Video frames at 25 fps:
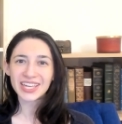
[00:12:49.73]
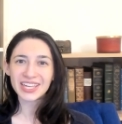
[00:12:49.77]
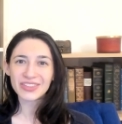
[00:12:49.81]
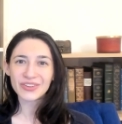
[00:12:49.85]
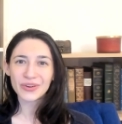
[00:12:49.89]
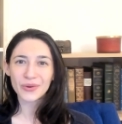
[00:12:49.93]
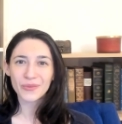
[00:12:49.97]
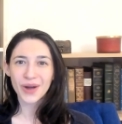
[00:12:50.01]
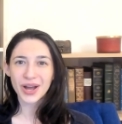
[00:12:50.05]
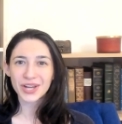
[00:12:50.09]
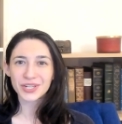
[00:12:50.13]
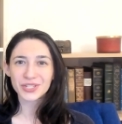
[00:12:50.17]

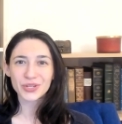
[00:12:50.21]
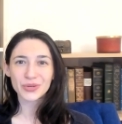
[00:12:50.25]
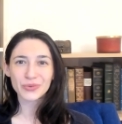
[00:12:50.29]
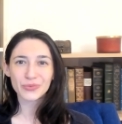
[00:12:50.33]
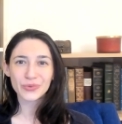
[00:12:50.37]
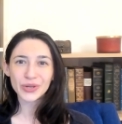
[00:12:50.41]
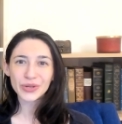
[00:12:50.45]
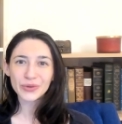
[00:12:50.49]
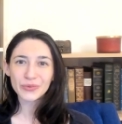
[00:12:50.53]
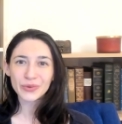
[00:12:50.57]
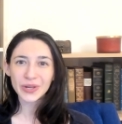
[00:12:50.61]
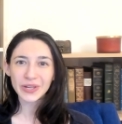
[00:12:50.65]
either want to
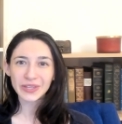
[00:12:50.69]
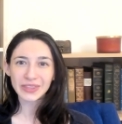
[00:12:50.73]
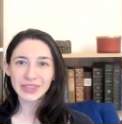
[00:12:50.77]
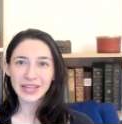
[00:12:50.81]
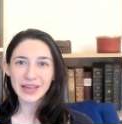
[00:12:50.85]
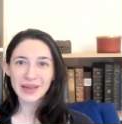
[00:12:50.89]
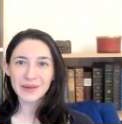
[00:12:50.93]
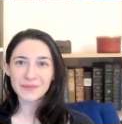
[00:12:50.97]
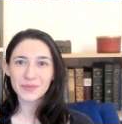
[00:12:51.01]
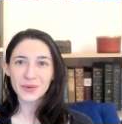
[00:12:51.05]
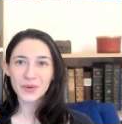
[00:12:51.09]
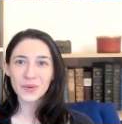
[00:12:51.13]
reread
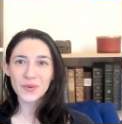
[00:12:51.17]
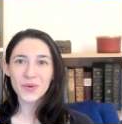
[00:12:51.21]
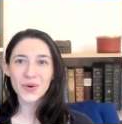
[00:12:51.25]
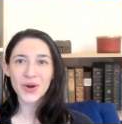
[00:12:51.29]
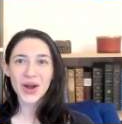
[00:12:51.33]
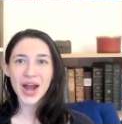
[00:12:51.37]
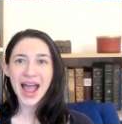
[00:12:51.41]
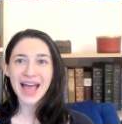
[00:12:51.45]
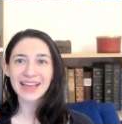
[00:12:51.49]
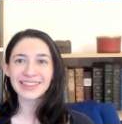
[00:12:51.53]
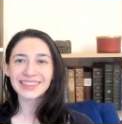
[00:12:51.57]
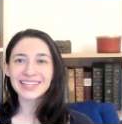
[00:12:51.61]
them
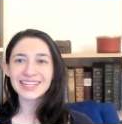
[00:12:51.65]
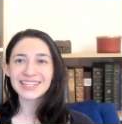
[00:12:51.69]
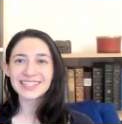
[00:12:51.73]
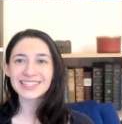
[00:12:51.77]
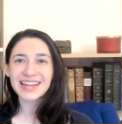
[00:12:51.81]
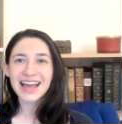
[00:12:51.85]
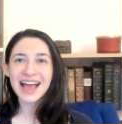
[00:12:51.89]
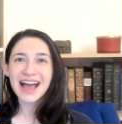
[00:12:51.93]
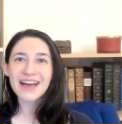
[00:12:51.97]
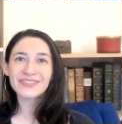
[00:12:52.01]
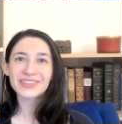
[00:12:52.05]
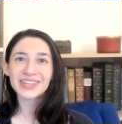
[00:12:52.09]
or at
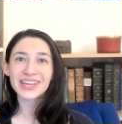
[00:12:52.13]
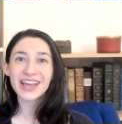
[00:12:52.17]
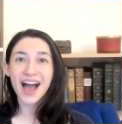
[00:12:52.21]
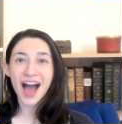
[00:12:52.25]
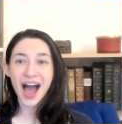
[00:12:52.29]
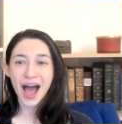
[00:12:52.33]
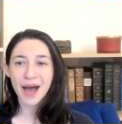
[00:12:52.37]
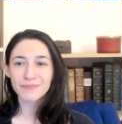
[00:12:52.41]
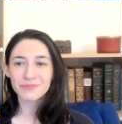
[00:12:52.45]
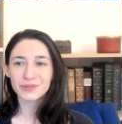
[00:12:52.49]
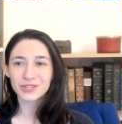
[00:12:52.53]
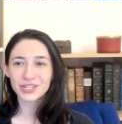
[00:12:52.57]
least have the
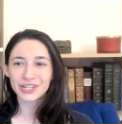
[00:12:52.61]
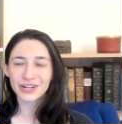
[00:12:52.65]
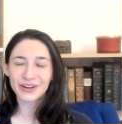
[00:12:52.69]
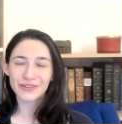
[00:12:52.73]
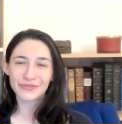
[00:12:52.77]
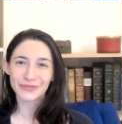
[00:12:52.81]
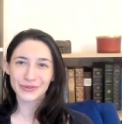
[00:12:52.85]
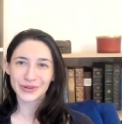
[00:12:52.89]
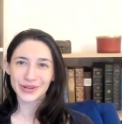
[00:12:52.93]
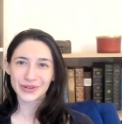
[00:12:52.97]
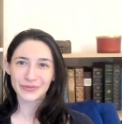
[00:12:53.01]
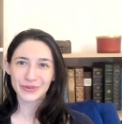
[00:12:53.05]
option
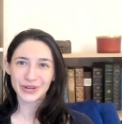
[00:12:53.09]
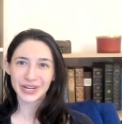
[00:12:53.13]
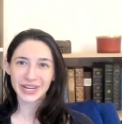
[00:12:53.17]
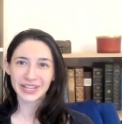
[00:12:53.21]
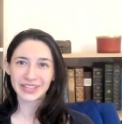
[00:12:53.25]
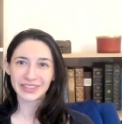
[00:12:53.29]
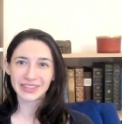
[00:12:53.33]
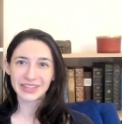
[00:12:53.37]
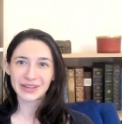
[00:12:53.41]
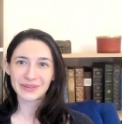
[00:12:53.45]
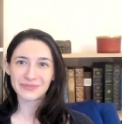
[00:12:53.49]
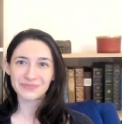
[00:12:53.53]
of
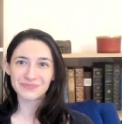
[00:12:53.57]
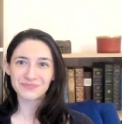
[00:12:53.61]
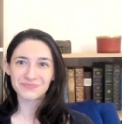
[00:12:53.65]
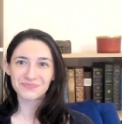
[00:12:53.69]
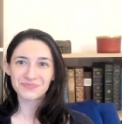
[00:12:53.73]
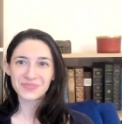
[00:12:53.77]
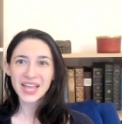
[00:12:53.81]
rereading them.